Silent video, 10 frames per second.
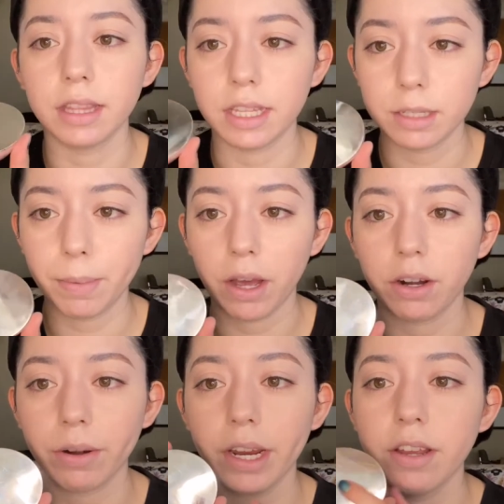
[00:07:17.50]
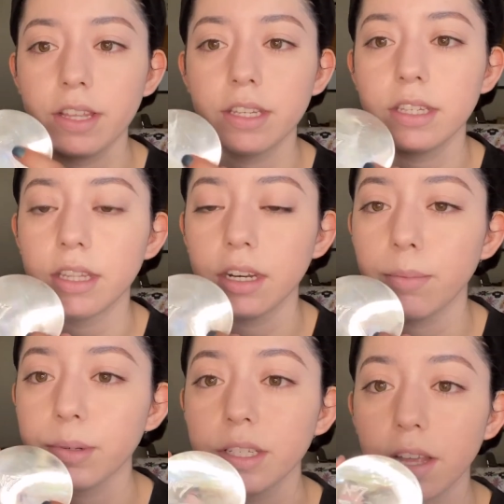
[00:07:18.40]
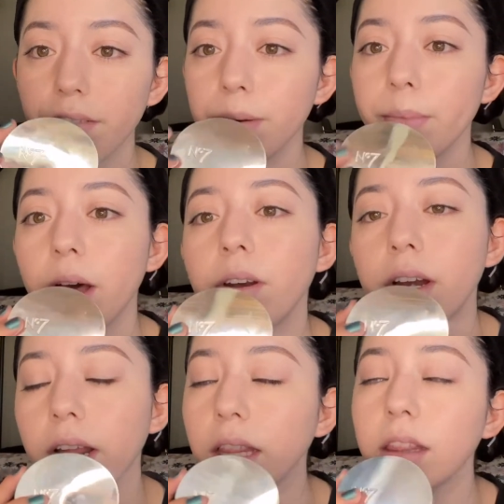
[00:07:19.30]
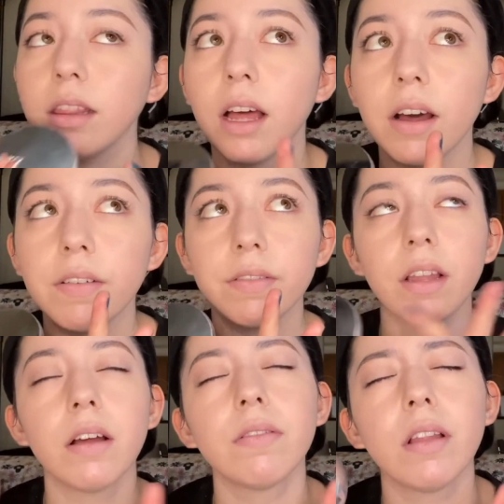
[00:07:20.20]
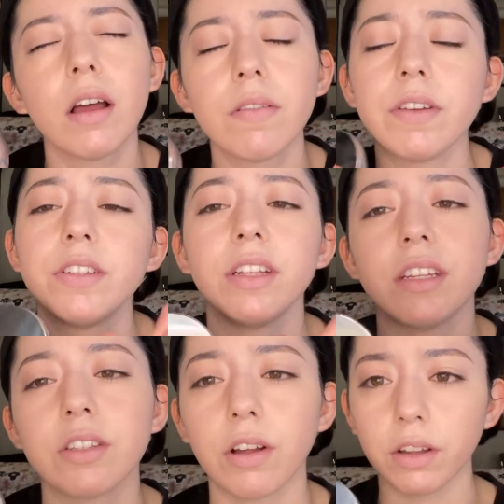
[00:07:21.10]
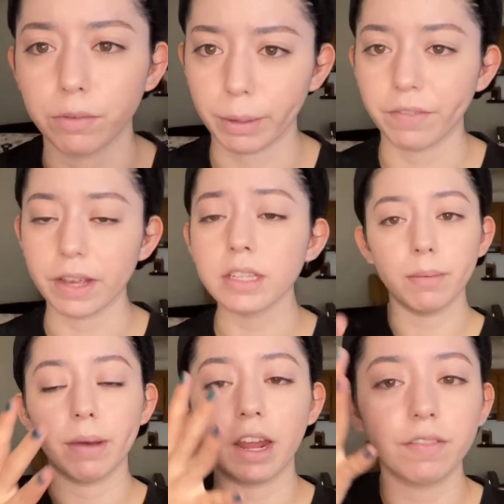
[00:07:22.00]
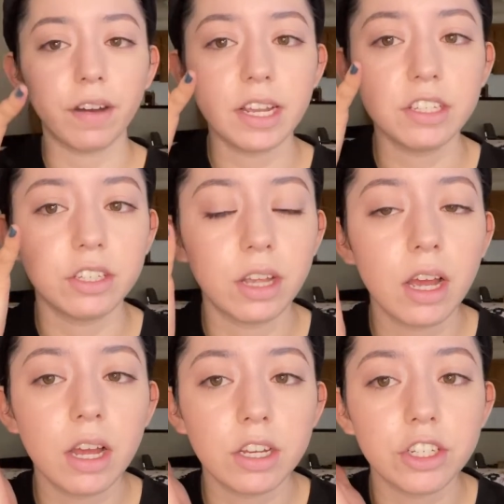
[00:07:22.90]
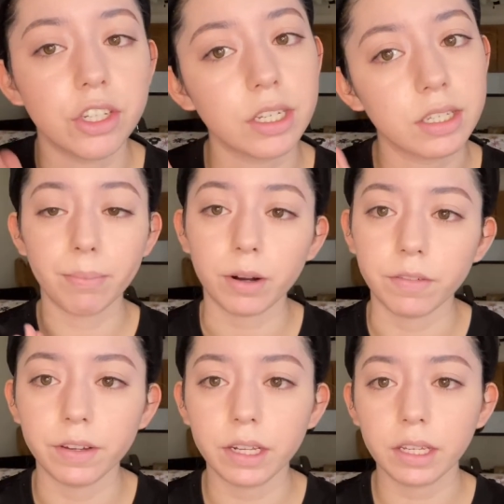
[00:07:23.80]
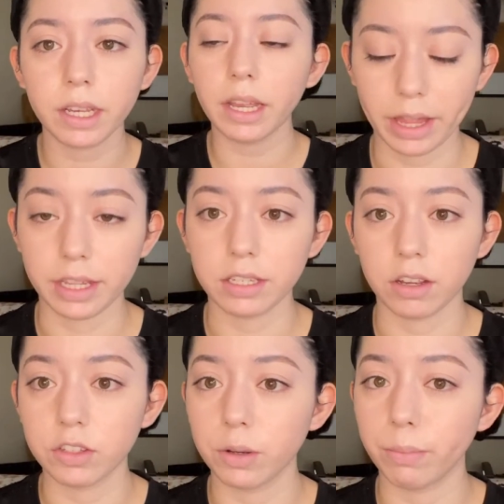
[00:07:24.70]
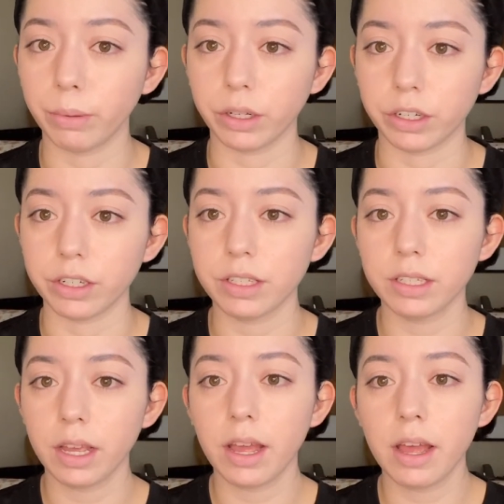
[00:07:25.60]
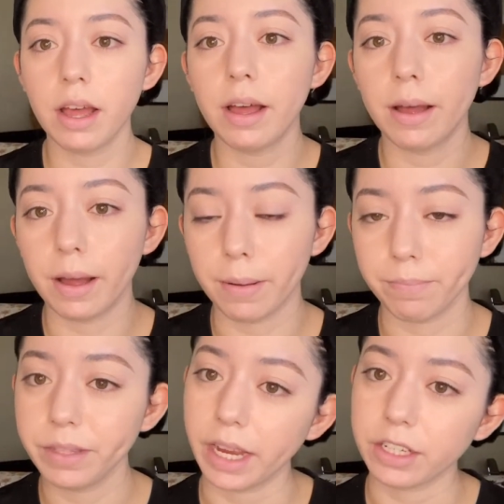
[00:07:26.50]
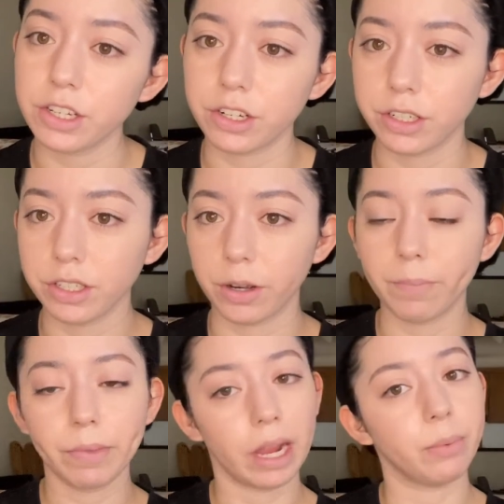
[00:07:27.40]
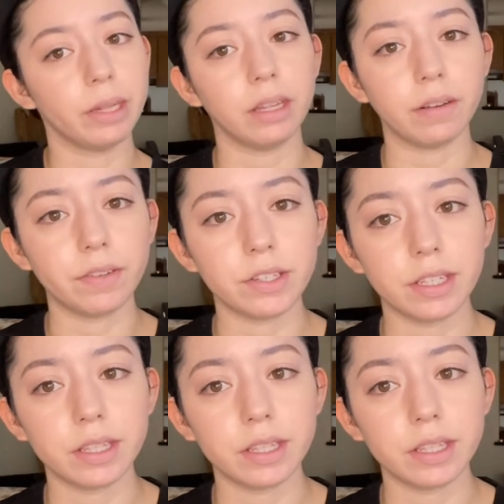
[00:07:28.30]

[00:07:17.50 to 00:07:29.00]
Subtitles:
This powder right here, this is the number 7 powder, and I love using this all over my face. It mattifies just perfectly, and this also blurs texture, so I really love using